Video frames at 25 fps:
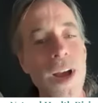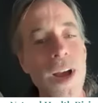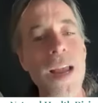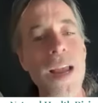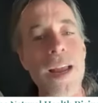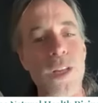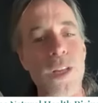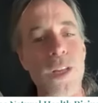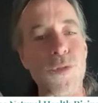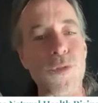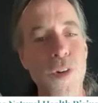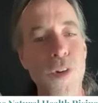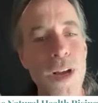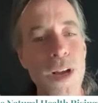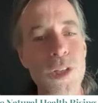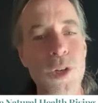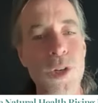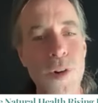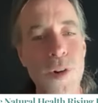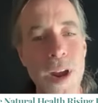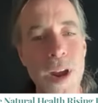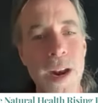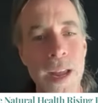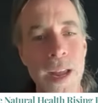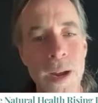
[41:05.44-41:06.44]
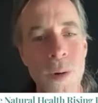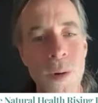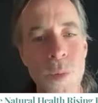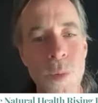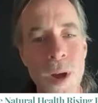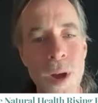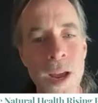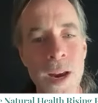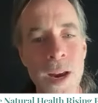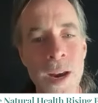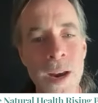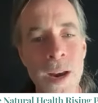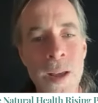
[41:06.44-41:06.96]
frustrating
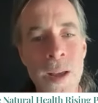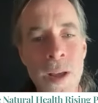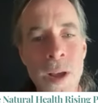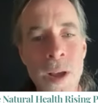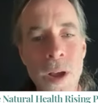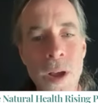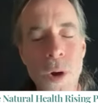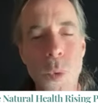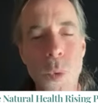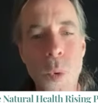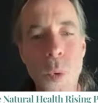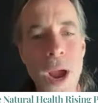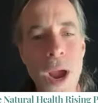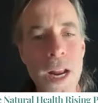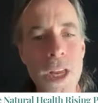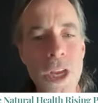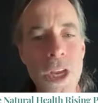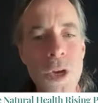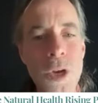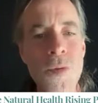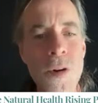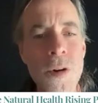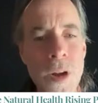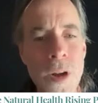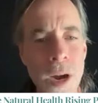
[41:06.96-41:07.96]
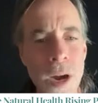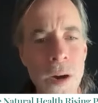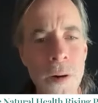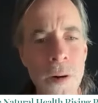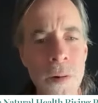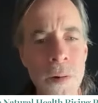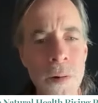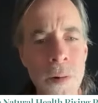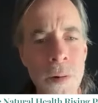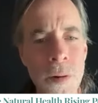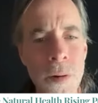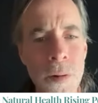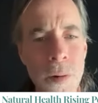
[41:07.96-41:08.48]
when you
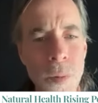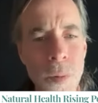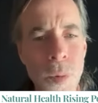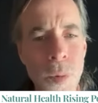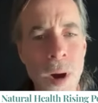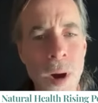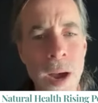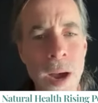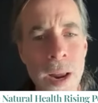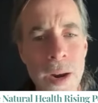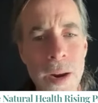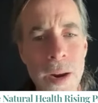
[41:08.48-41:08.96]
know what